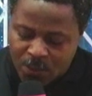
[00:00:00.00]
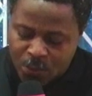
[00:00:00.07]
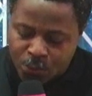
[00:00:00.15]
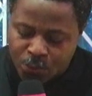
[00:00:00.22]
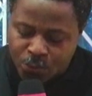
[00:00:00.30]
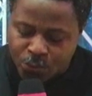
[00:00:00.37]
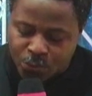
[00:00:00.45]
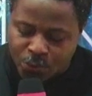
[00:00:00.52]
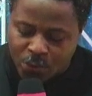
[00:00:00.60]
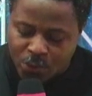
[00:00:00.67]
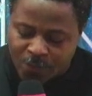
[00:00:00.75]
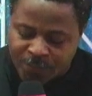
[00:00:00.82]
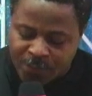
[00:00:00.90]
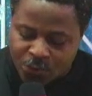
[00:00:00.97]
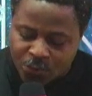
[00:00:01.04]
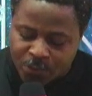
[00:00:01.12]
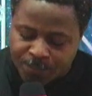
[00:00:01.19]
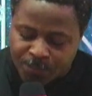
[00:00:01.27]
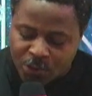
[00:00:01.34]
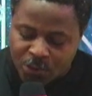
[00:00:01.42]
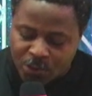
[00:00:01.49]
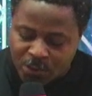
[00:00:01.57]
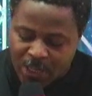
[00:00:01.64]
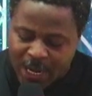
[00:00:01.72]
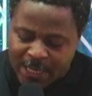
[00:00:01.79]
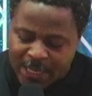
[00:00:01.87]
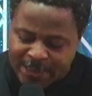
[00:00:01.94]
truth of the scripture.
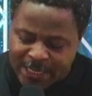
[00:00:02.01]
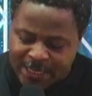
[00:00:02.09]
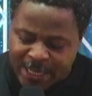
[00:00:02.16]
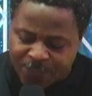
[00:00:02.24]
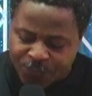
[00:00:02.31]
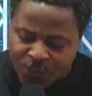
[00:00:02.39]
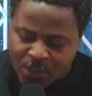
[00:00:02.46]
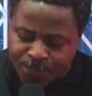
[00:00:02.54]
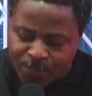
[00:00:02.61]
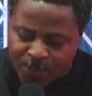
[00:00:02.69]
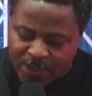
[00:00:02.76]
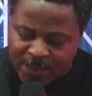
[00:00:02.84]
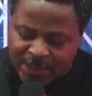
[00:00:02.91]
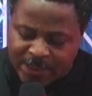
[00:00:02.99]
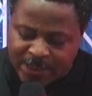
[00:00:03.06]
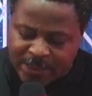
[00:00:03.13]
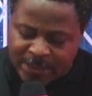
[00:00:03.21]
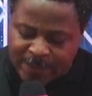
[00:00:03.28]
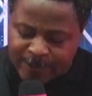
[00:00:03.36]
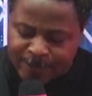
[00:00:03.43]
Uh, there are a few important things